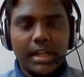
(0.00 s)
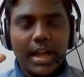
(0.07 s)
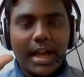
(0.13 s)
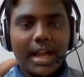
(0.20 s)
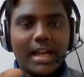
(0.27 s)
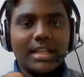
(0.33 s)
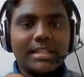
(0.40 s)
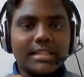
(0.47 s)
I
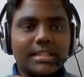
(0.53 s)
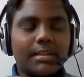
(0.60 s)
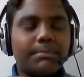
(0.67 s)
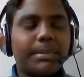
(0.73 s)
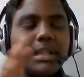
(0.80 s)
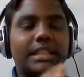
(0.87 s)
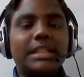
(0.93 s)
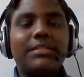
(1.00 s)
ask
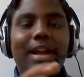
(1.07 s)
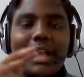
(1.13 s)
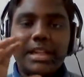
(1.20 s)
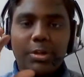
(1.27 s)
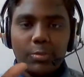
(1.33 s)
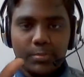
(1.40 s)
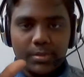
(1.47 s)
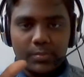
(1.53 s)
pick the
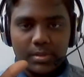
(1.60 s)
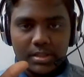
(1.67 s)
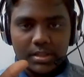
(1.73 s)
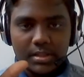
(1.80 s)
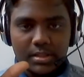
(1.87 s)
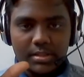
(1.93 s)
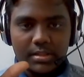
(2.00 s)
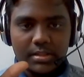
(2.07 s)
valuable one.
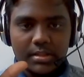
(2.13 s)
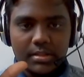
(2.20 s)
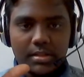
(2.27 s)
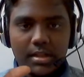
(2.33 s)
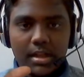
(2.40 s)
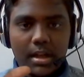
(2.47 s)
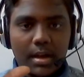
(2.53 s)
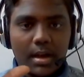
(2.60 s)

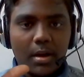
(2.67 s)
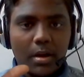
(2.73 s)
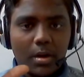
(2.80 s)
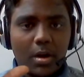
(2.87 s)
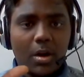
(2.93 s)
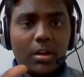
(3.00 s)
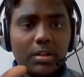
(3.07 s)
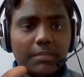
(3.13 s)

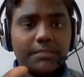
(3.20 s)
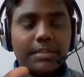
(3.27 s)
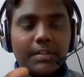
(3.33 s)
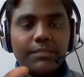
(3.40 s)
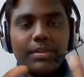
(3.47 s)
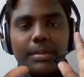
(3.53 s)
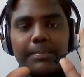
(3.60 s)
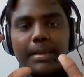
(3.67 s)
All of
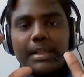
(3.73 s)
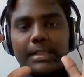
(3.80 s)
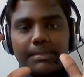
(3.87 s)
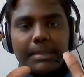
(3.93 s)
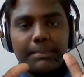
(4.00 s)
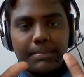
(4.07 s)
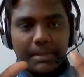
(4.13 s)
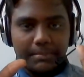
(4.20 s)
them will pick
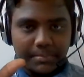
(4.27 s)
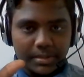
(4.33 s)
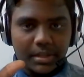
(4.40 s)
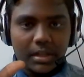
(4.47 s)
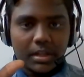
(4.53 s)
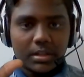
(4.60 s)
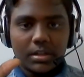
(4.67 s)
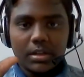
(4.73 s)
the paper.
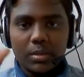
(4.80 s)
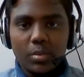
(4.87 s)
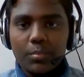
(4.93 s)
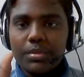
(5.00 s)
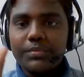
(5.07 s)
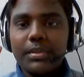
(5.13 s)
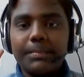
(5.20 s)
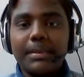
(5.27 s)
No
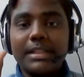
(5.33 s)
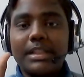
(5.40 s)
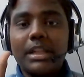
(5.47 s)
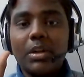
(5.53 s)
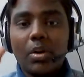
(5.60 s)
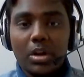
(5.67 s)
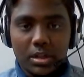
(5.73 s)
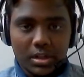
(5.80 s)
one will pick the
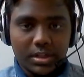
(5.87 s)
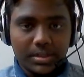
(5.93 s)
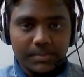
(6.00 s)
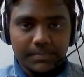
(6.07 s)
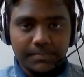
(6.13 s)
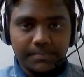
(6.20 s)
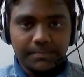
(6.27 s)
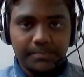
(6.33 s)
log,
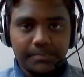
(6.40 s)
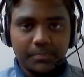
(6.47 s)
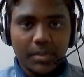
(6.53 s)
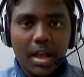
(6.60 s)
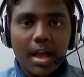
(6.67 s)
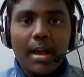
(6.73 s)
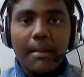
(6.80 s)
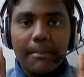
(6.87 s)

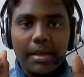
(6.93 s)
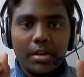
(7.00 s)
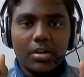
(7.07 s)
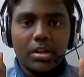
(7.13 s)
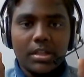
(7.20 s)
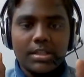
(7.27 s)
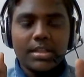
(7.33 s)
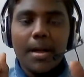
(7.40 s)

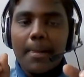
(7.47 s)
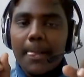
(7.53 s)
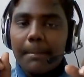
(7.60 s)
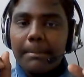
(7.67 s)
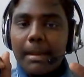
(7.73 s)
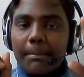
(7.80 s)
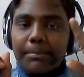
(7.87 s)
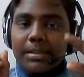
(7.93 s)
because
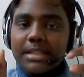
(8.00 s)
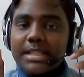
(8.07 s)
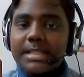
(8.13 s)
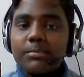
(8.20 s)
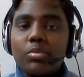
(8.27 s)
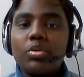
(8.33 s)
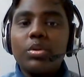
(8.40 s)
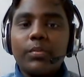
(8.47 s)
paper
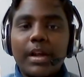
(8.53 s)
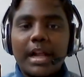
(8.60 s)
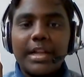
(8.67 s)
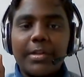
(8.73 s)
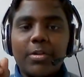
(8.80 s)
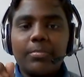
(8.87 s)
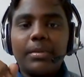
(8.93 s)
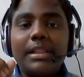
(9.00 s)
is more
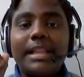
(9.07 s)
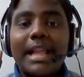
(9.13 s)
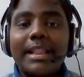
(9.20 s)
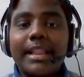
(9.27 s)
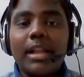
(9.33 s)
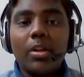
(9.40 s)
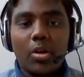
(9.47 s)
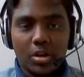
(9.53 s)
valuable than
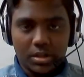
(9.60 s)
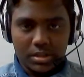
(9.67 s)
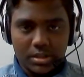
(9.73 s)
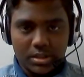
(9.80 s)
the log.